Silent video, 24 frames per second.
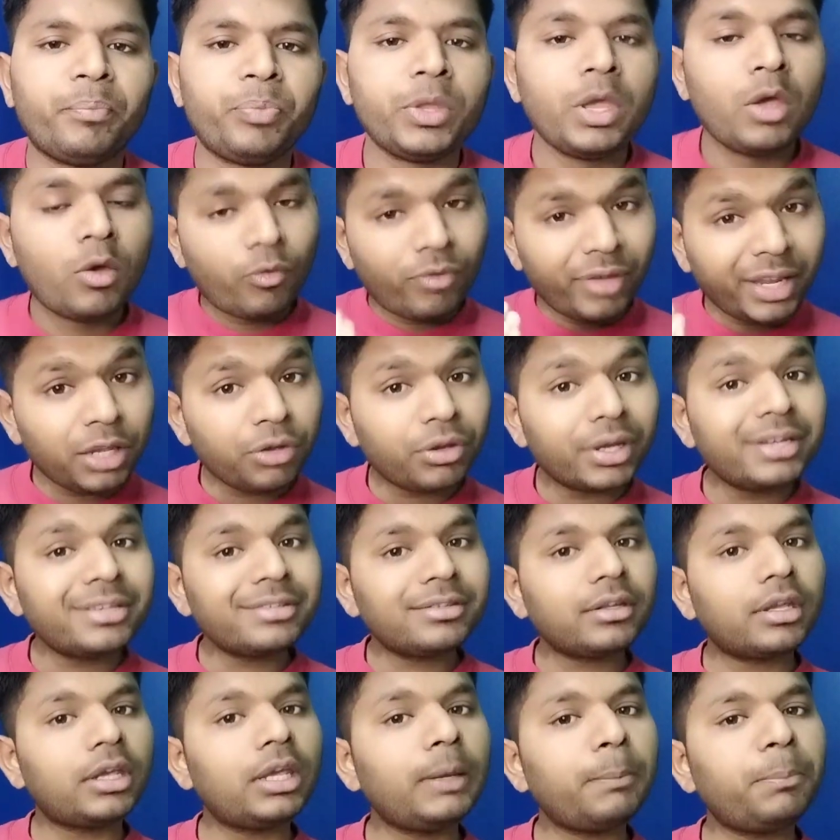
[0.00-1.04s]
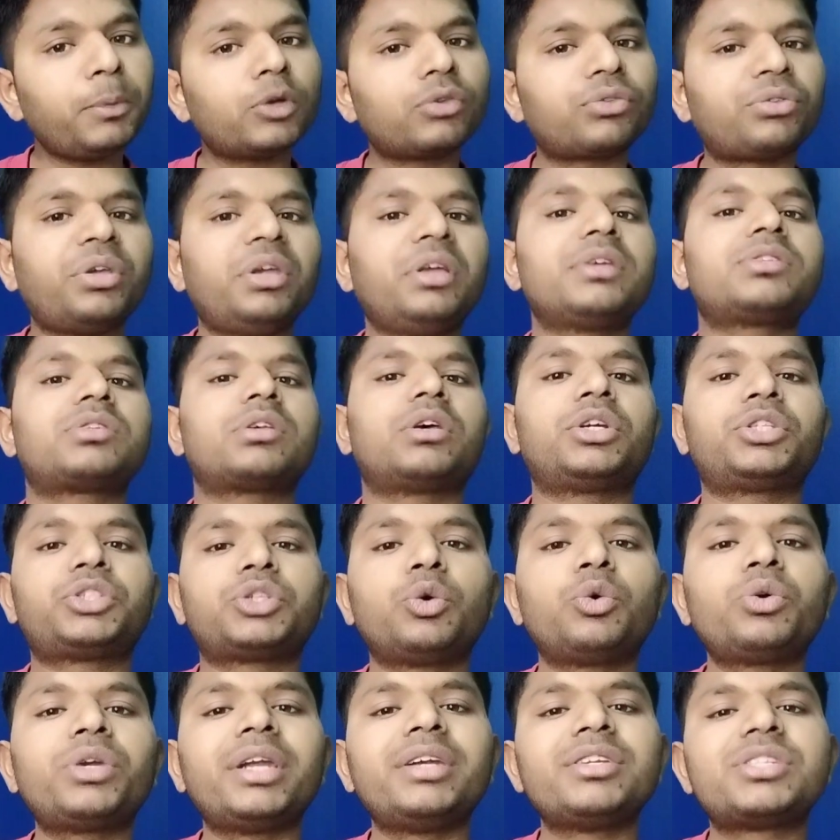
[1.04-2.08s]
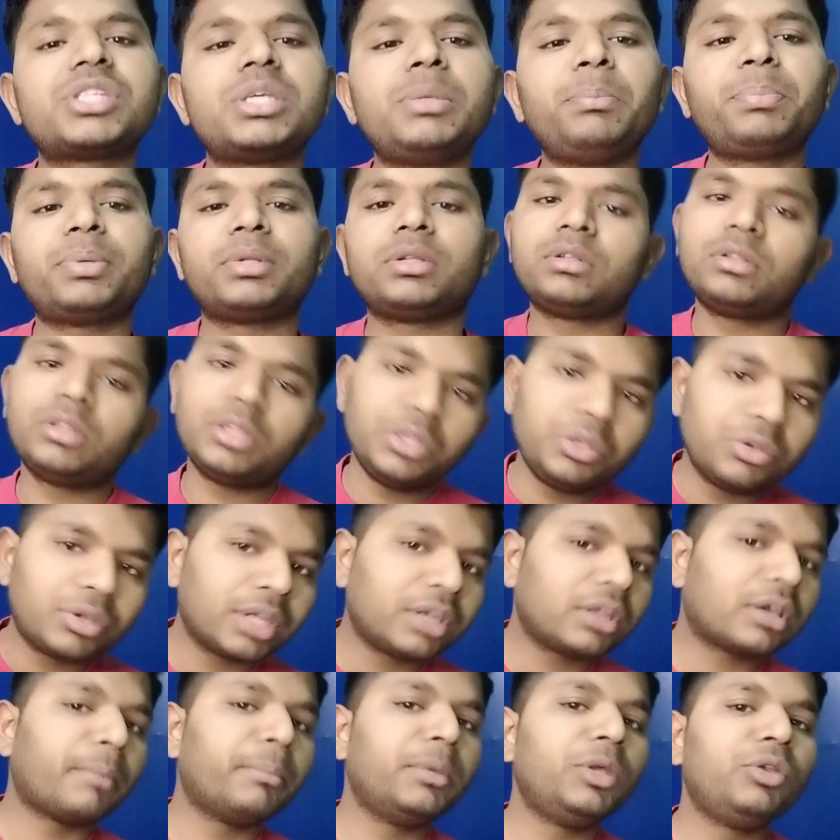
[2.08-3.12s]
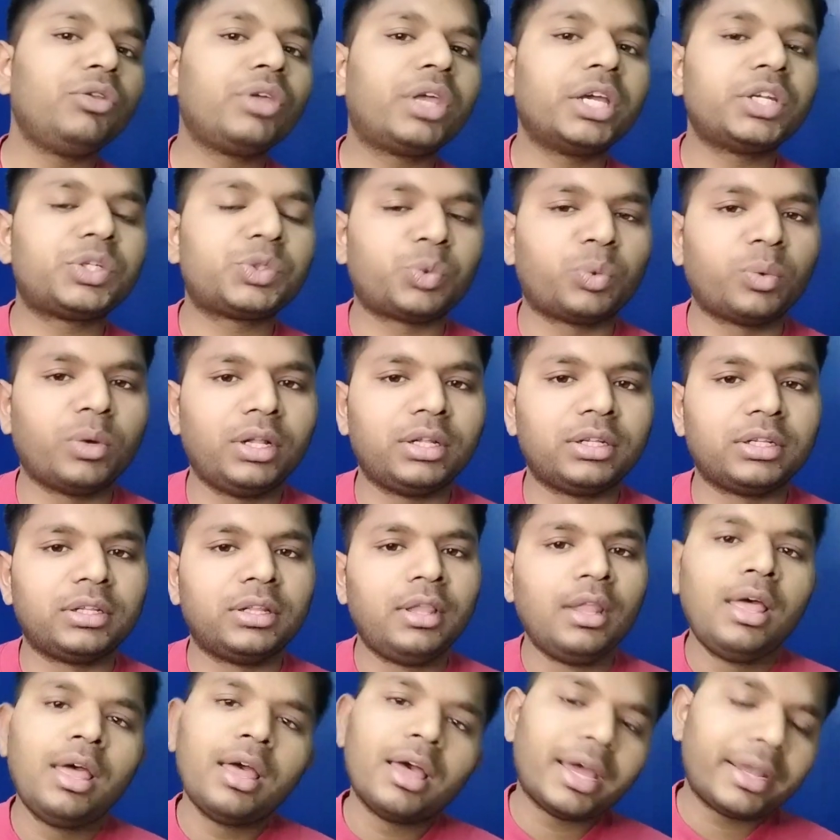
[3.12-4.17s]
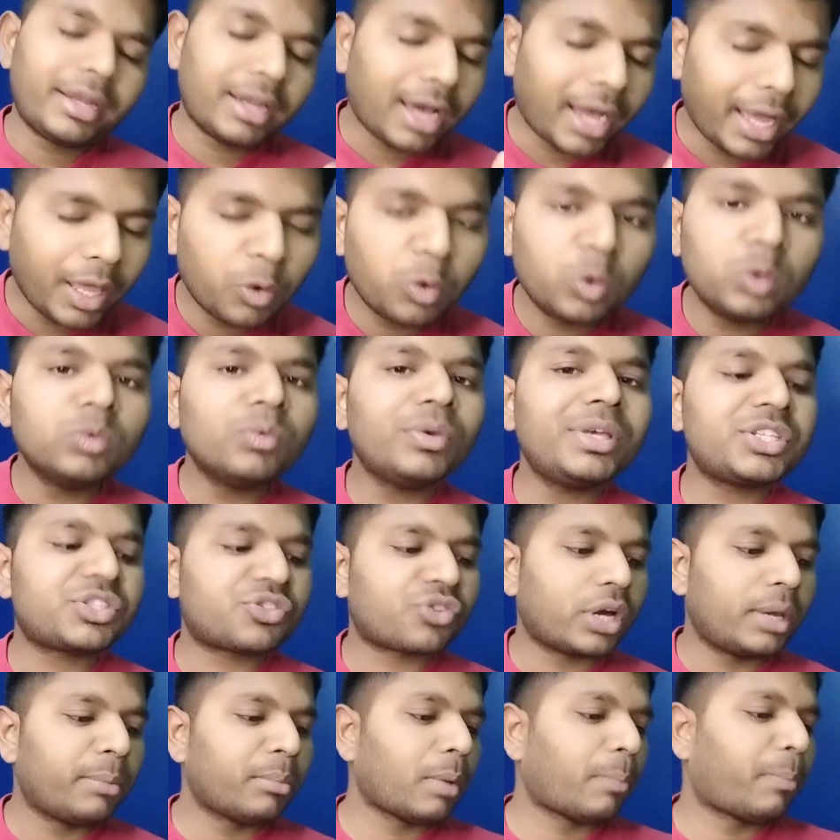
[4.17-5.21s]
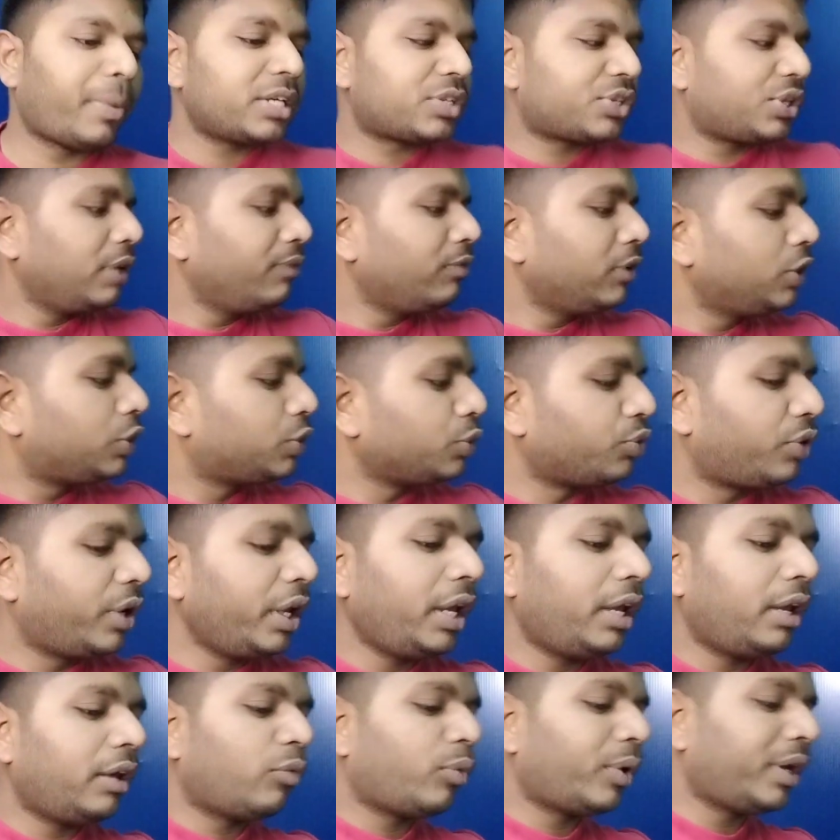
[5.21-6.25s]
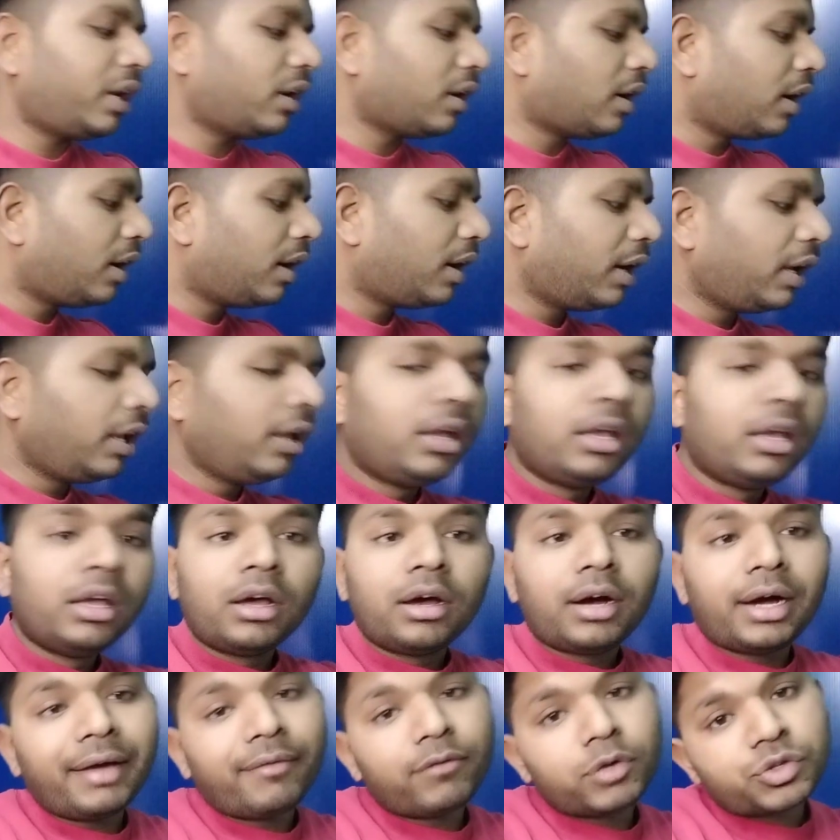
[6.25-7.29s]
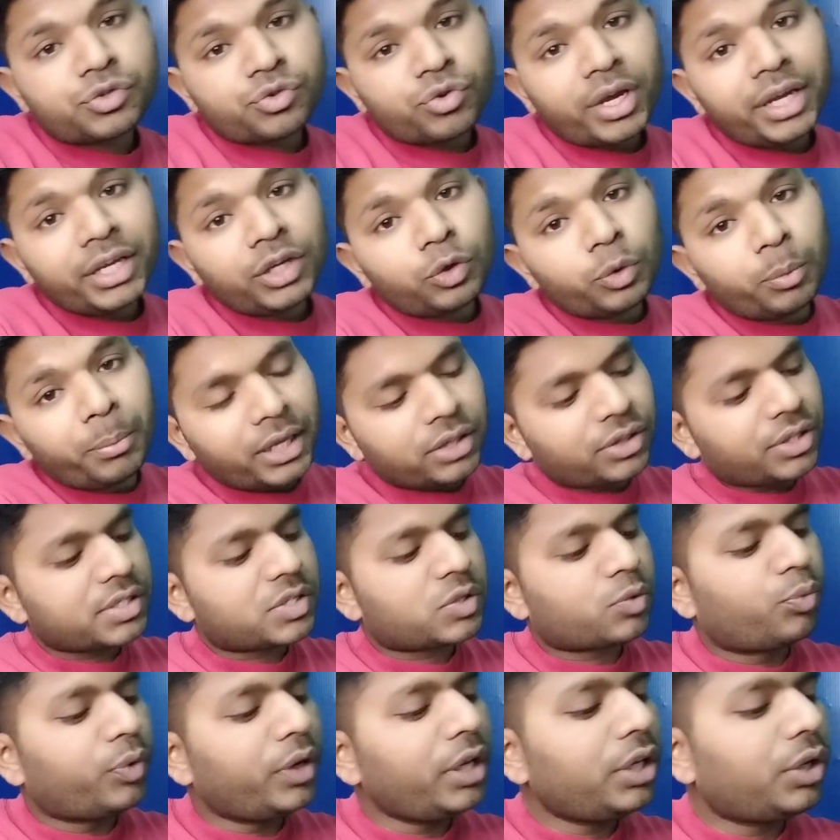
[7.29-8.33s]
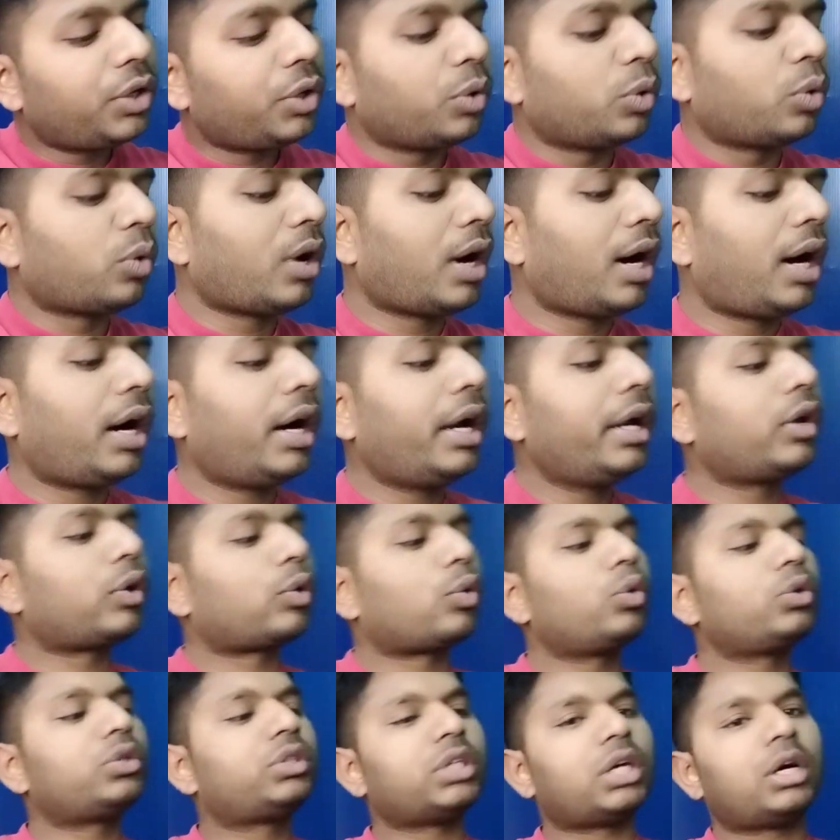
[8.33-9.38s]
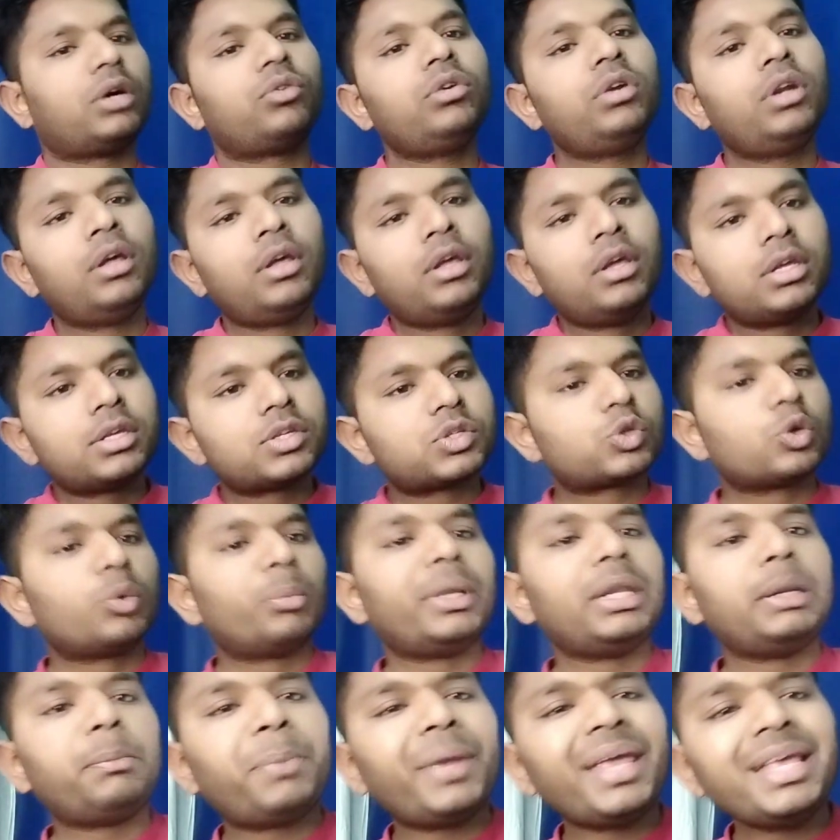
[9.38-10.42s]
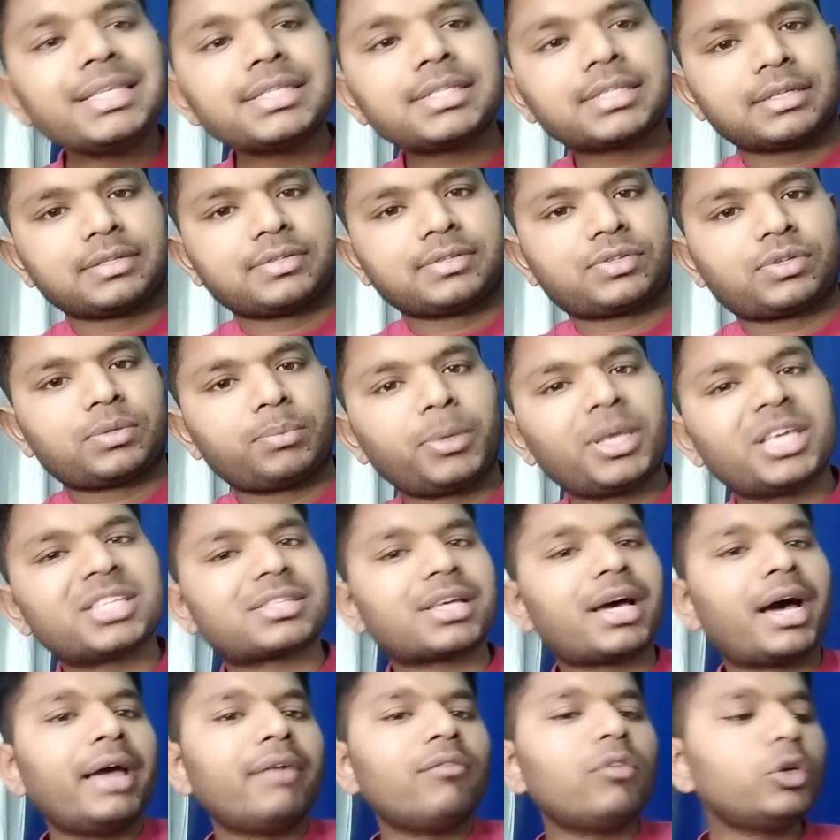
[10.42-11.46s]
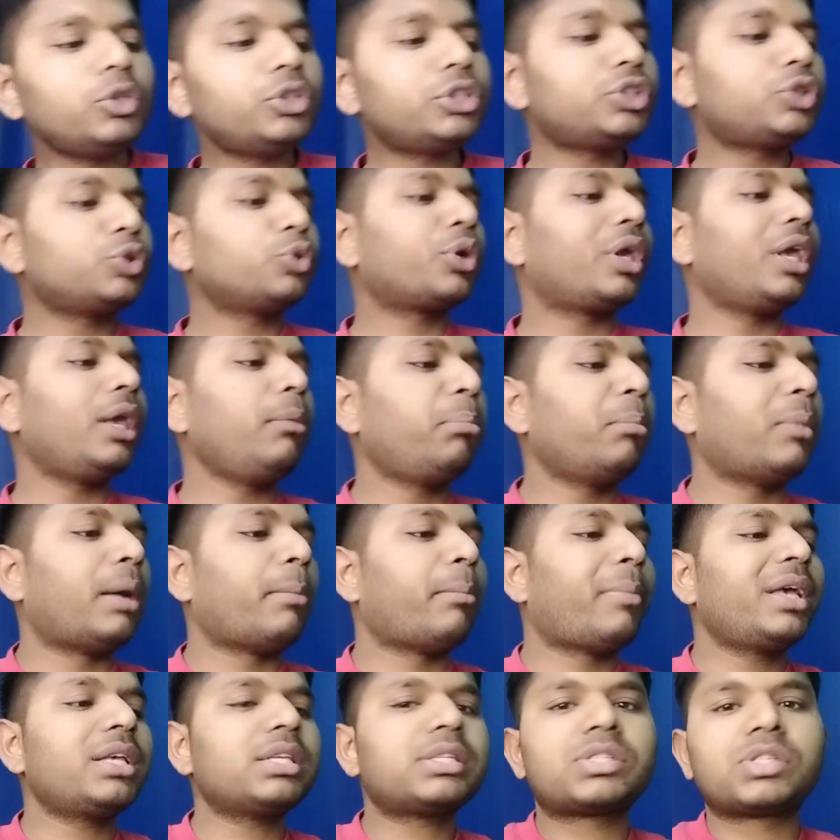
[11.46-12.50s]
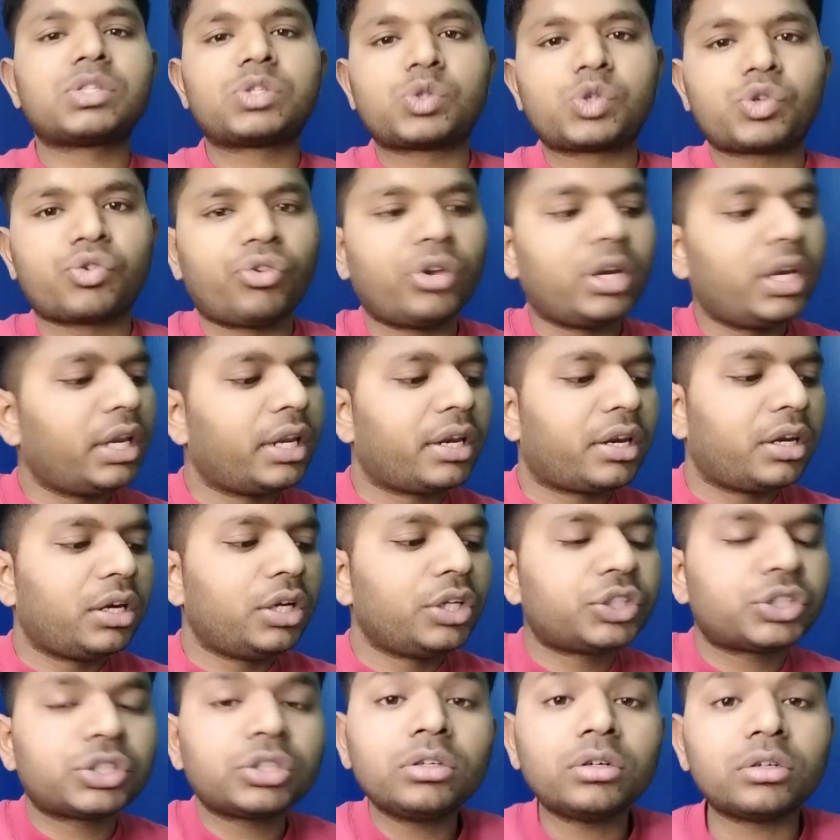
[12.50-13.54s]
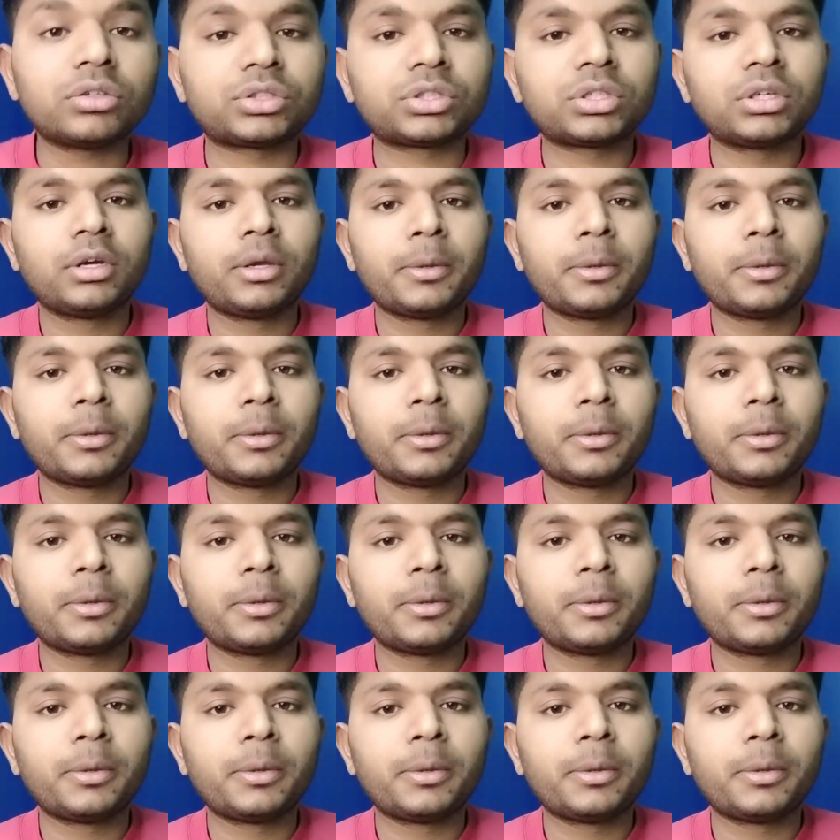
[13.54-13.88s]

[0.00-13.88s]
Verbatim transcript: When you can keep your things uh, short and simple, you can communicate well. And I always try my best, even today when I, I was trying to make this video, I wrote down so many pieces because I wanted to keep my message really, really short.